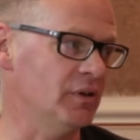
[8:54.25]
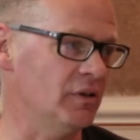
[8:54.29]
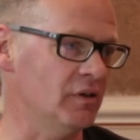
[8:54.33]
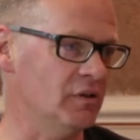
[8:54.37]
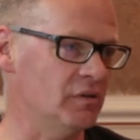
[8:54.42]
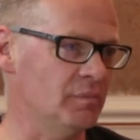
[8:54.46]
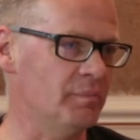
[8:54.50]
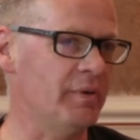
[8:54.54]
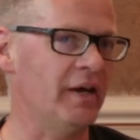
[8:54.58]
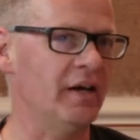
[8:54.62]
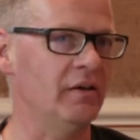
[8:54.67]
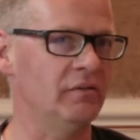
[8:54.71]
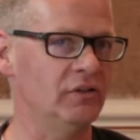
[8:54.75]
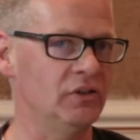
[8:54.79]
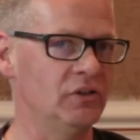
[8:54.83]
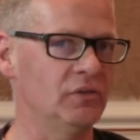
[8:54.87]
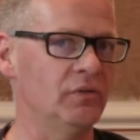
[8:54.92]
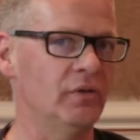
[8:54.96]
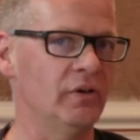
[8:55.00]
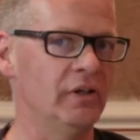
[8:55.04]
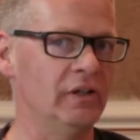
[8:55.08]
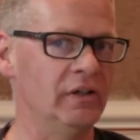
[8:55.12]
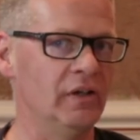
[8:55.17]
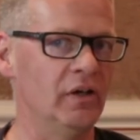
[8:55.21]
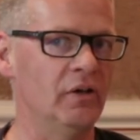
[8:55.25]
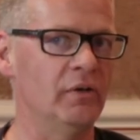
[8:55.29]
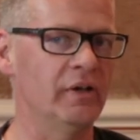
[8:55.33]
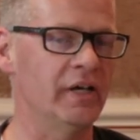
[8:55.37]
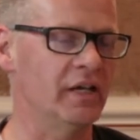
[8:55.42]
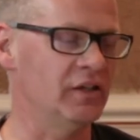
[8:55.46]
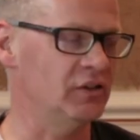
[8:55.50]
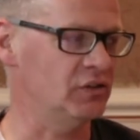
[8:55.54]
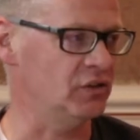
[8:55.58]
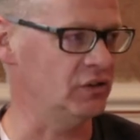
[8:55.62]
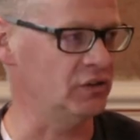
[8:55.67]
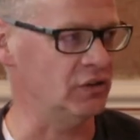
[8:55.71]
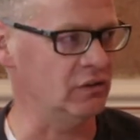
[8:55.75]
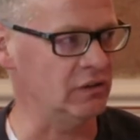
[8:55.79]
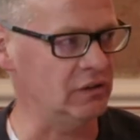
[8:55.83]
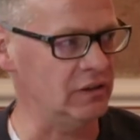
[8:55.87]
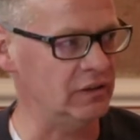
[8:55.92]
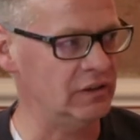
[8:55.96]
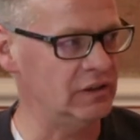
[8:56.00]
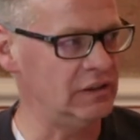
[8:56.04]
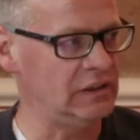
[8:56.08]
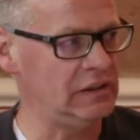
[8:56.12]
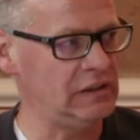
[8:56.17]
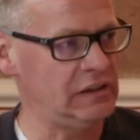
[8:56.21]
The pound is very low against the
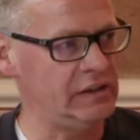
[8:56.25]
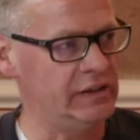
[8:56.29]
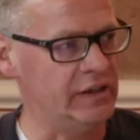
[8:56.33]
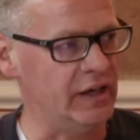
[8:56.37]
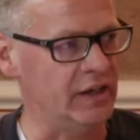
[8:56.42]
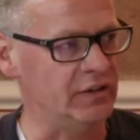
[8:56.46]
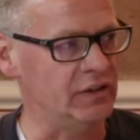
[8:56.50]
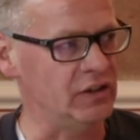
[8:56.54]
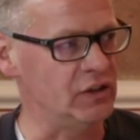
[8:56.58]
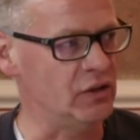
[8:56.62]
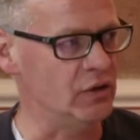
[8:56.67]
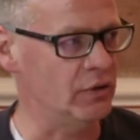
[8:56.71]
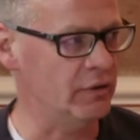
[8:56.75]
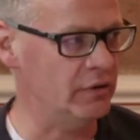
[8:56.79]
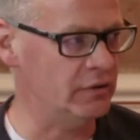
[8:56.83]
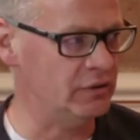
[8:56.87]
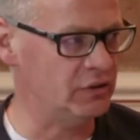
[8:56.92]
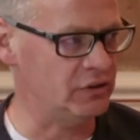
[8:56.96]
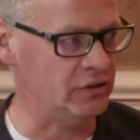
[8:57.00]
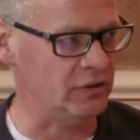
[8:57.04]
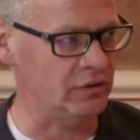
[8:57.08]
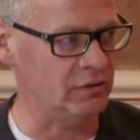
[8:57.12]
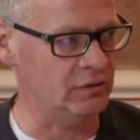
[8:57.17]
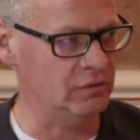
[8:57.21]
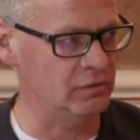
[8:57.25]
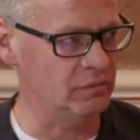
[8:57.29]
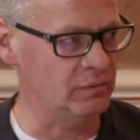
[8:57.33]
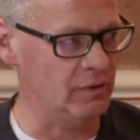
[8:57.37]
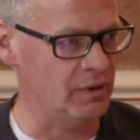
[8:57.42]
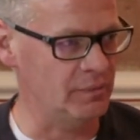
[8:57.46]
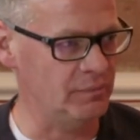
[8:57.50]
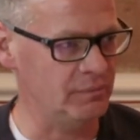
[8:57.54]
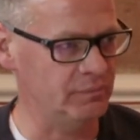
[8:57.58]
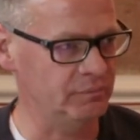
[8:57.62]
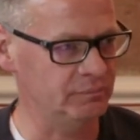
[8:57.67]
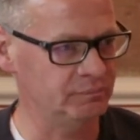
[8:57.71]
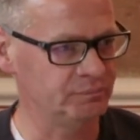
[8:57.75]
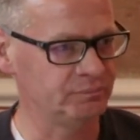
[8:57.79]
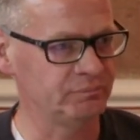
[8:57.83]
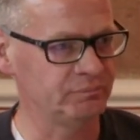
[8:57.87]
dollar and the euro, so